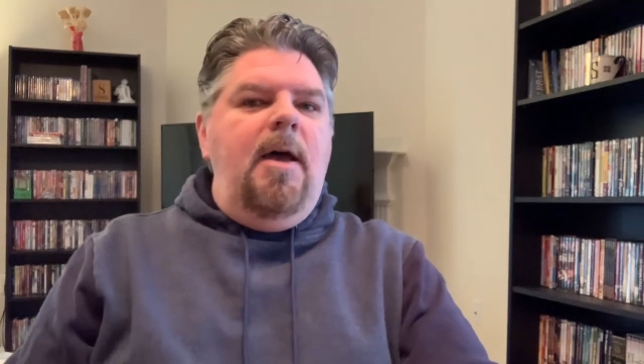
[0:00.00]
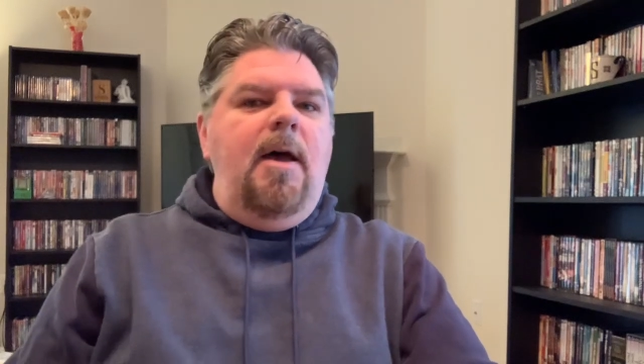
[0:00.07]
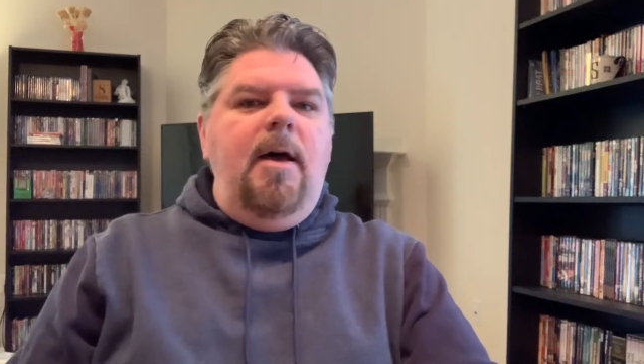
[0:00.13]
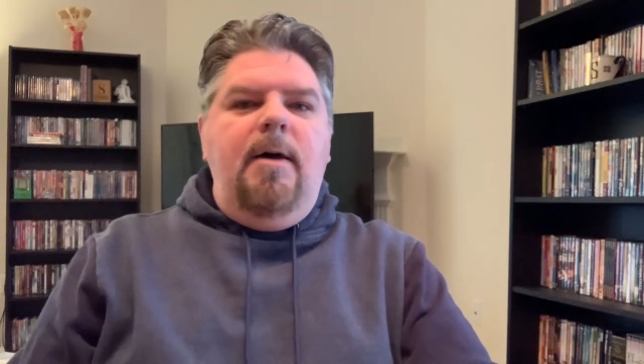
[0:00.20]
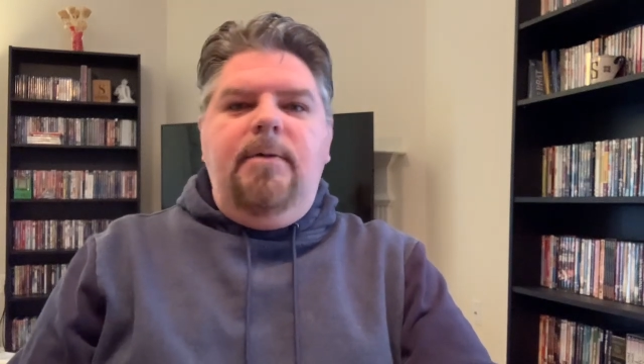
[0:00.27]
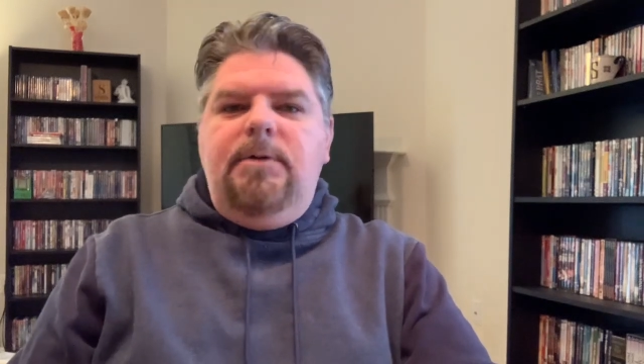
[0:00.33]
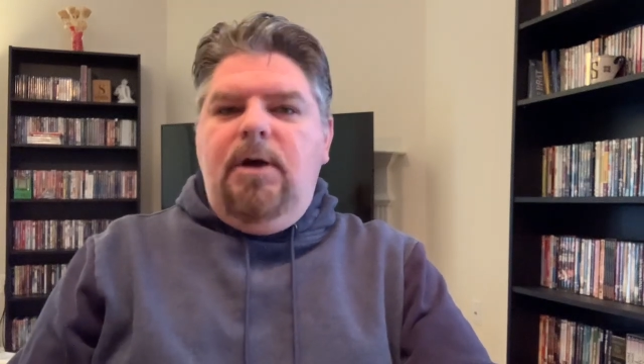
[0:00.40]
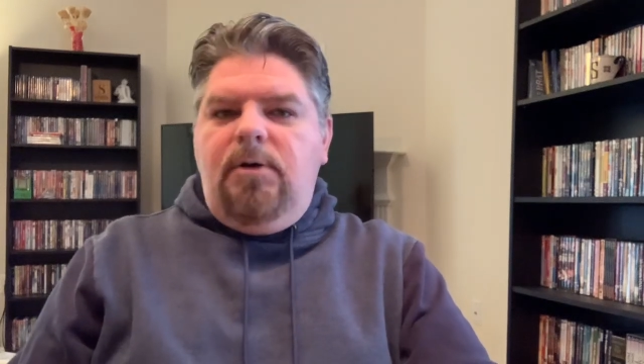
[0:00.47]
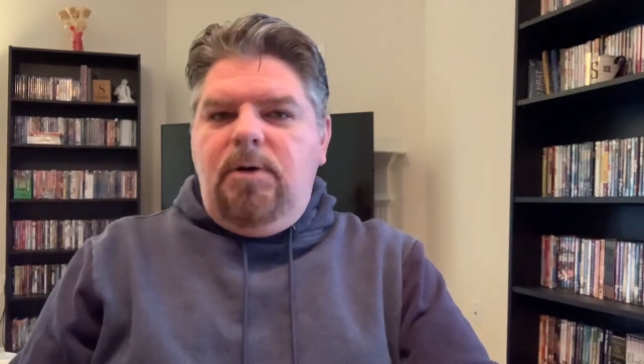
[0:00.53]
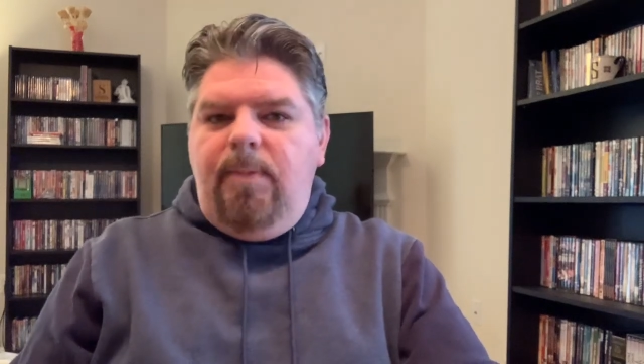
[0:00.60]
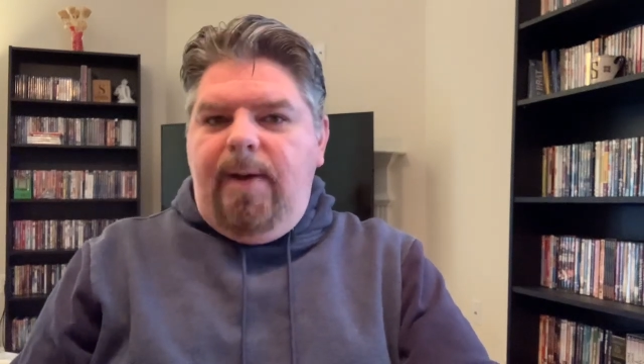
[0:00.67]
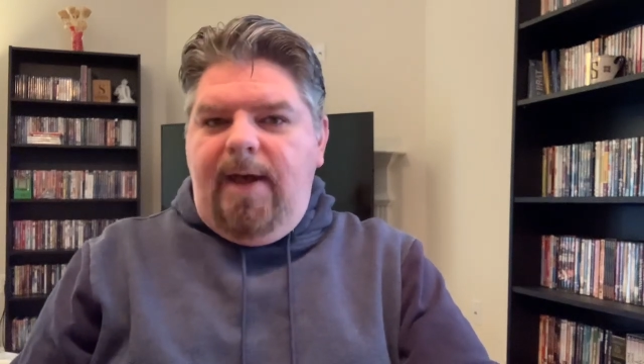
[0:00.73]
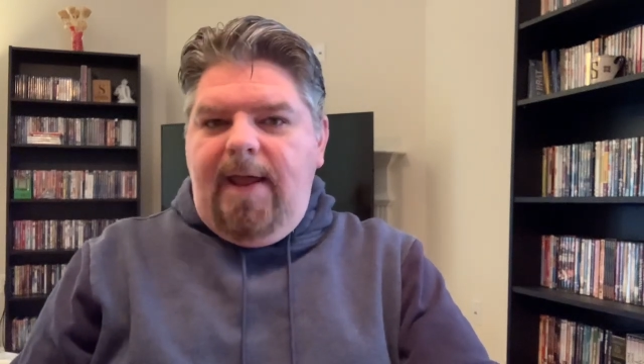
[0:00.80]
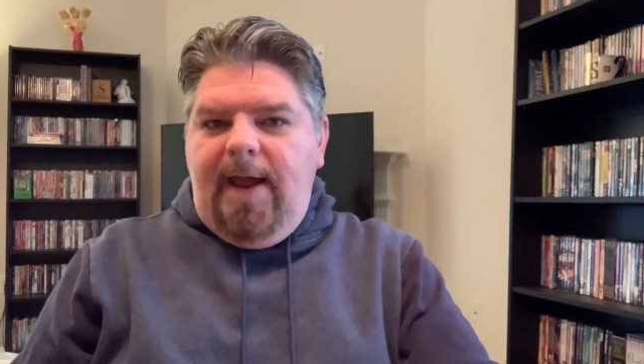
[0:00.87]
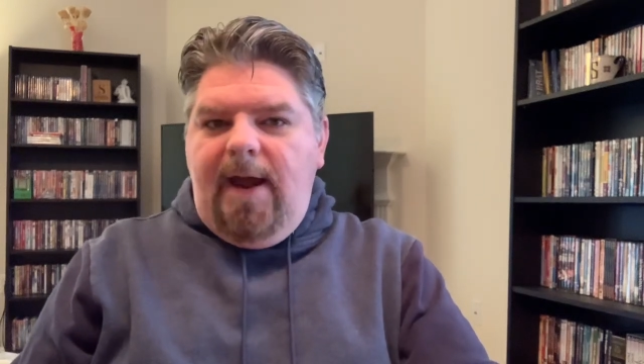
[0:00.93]
Uh, talked
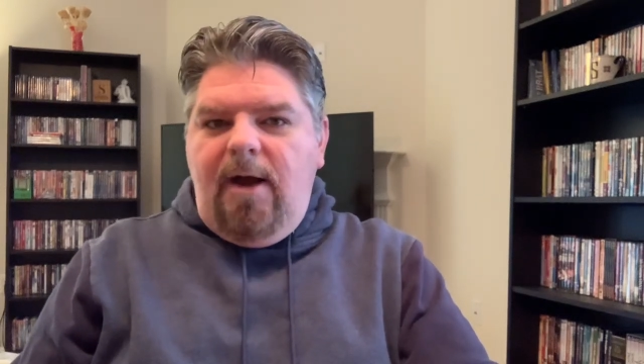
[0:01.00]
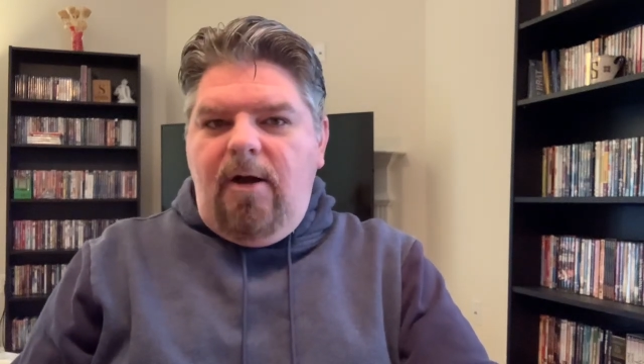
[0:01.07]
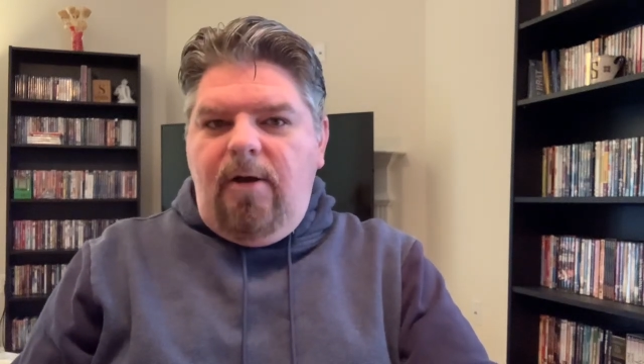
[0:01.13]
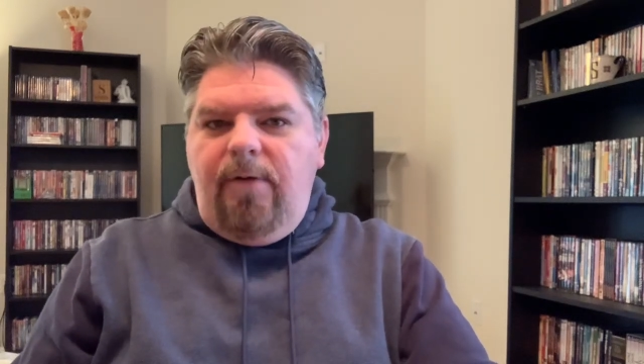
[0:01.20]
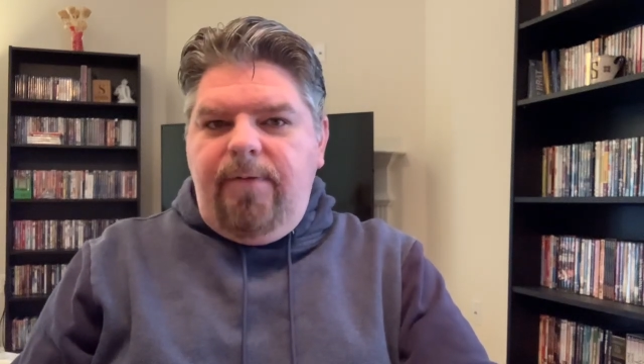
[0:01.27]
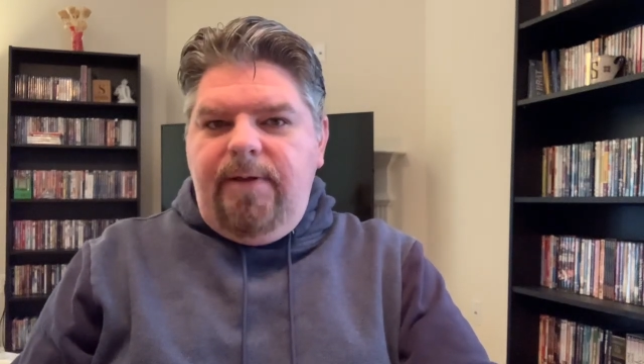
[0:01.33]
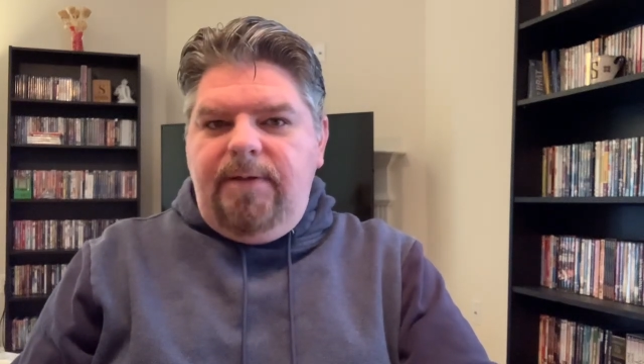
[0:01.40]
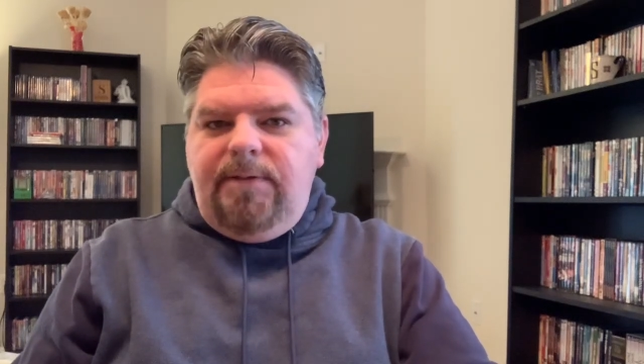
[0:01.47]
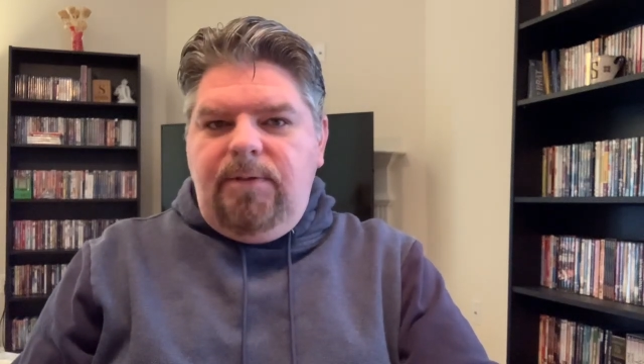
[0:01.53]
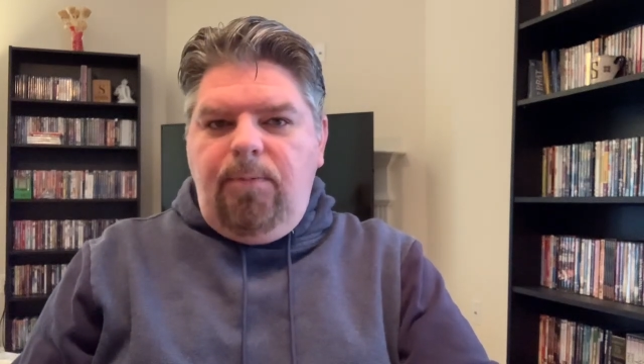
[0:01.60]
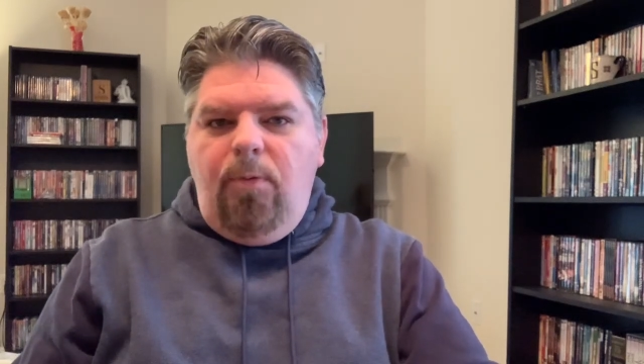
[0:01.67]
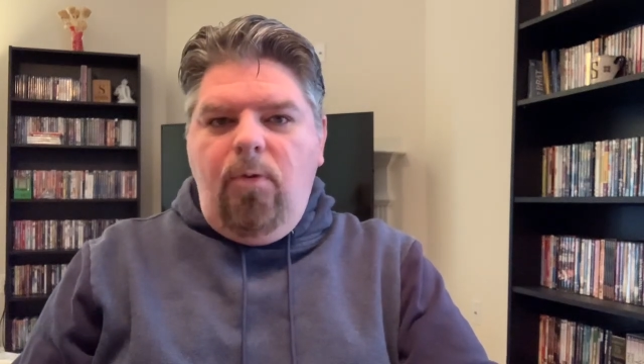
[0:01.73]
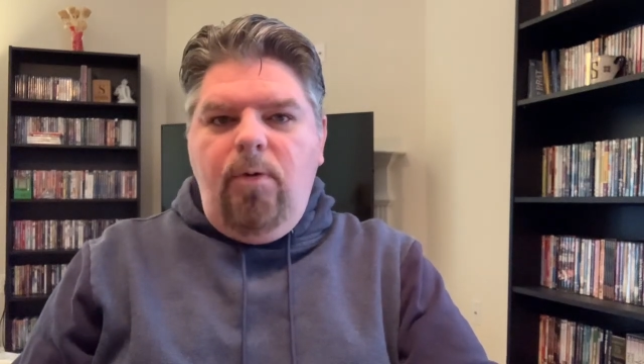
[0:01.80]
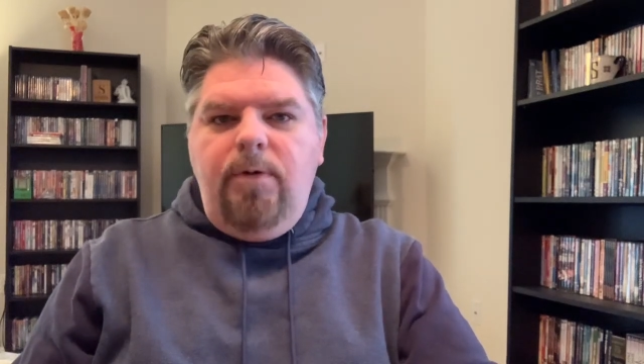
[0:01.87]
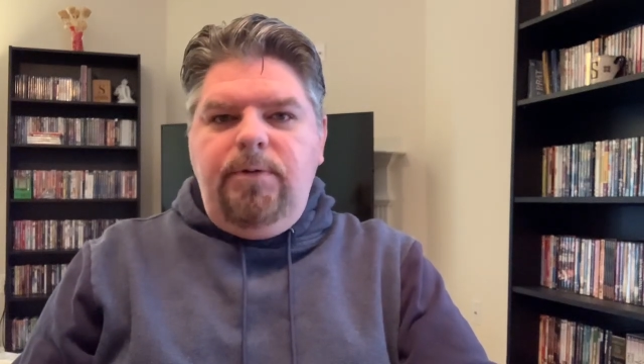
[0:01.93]
about how it's
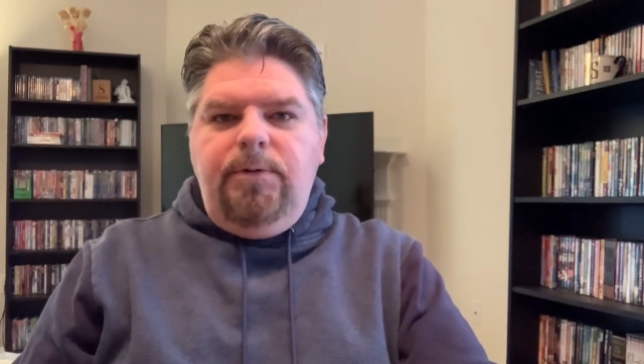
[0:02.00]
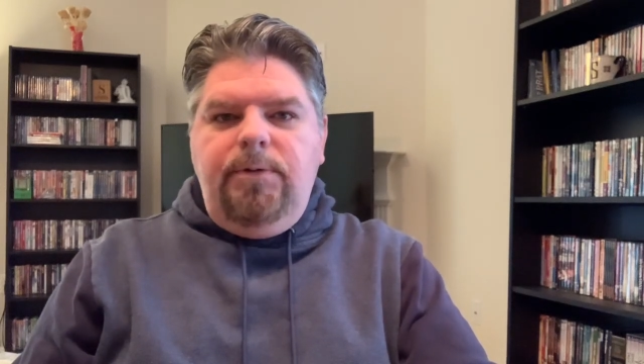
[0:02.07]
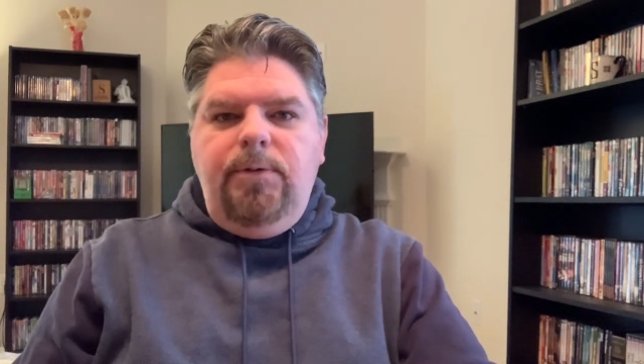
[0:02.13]
important